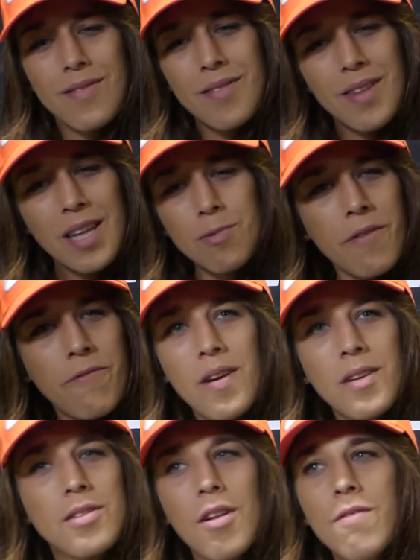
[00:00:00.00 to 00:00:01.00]
that's why
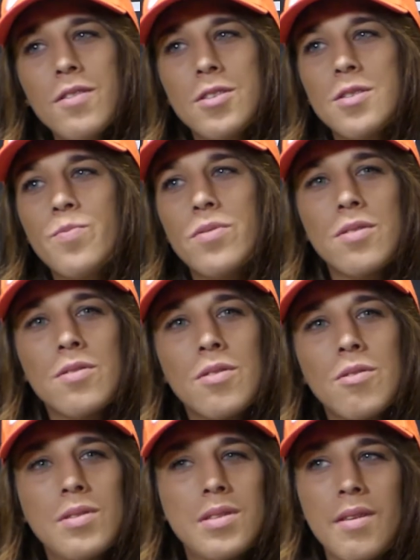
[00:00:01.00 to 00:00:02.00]
fans love this sport, you
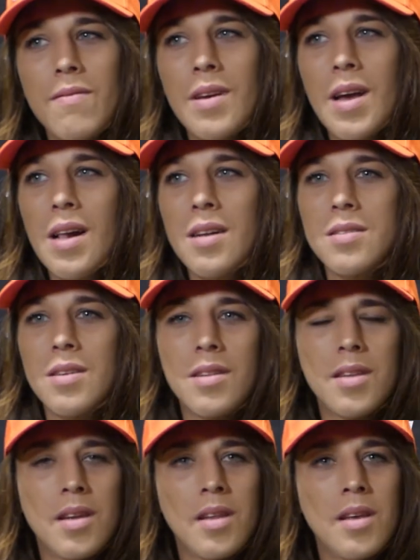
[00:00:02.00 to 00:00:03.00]
know, it's something else,
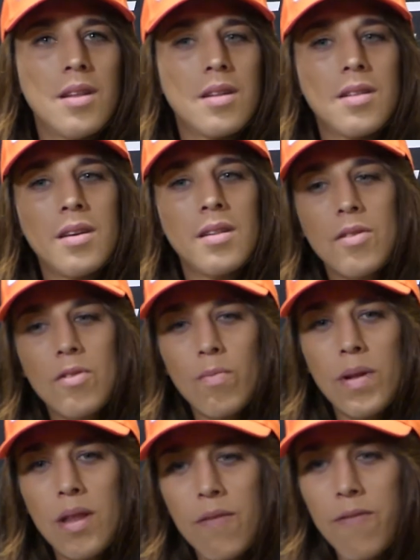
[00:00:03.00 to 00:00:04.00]
and they need it. They need to
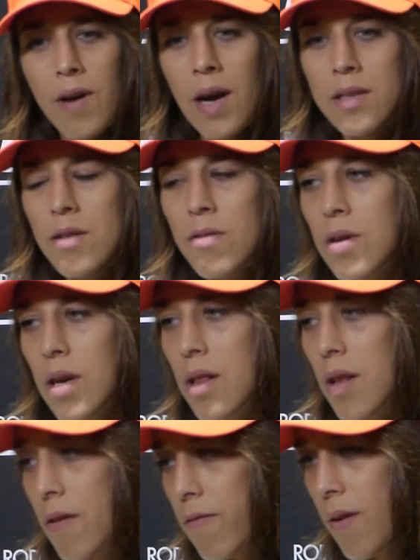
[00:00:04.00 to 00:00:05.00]
build the fights. Look
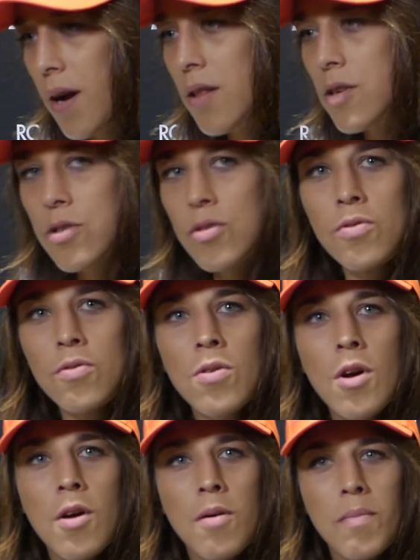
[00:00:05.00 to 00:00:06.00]
at the fighters
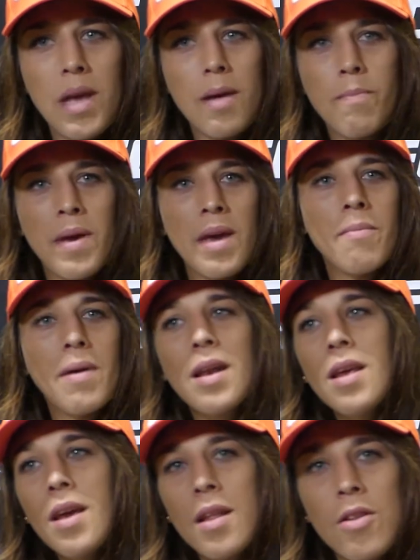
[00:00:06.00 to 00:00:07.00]
who made a big
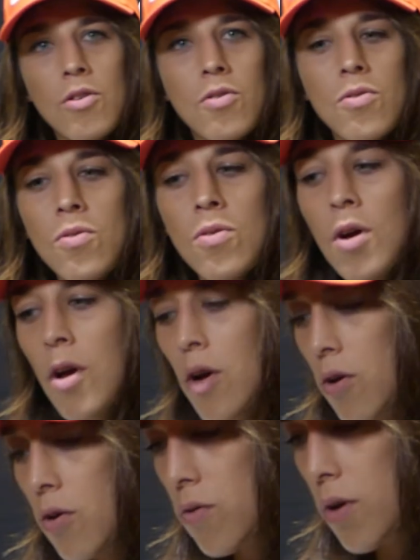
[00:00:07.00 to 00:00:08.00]
money and who
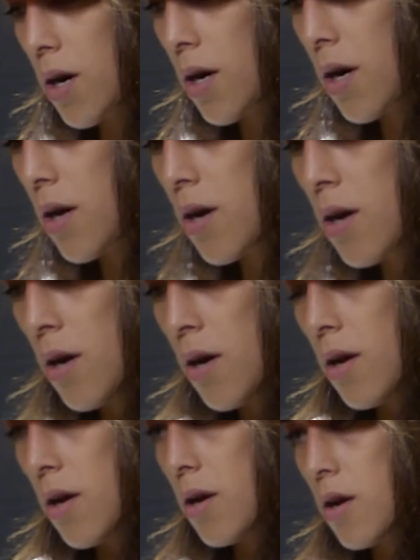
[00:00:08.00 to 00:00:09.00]
are
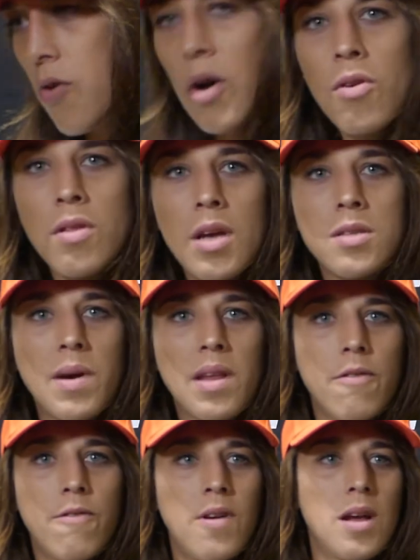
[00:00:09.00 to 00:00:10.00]
recognized by
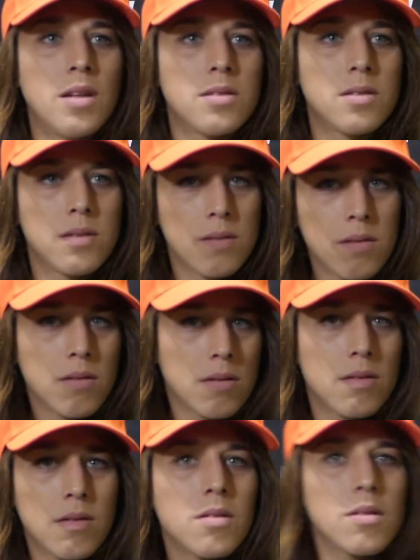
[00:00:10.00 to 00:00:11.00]
the fans.
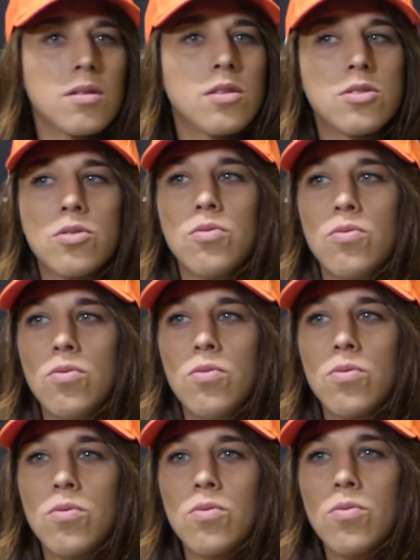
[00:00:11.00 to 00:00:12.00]
These
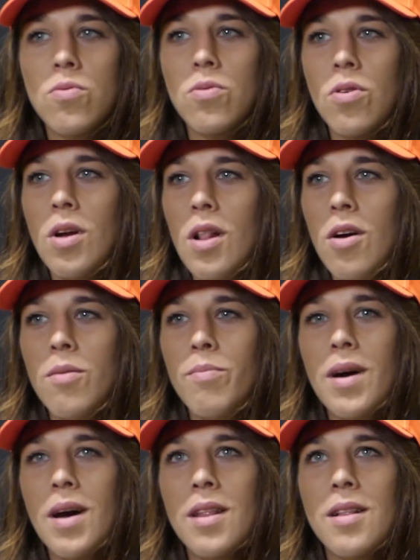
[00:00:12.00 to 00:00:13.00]
who talk a
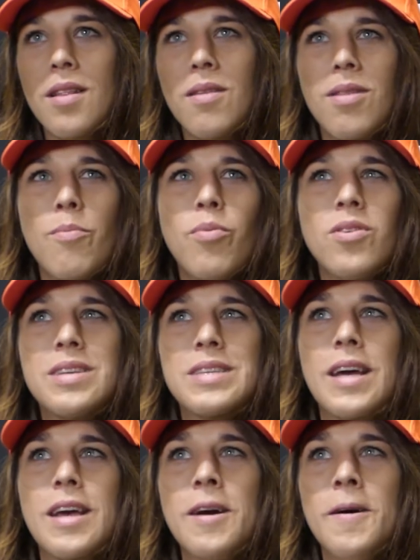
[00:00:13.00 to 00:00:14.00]
lot, but the point
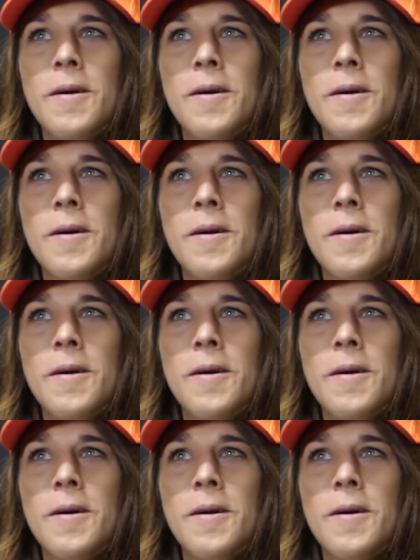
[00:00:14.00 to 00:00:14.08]
is, like,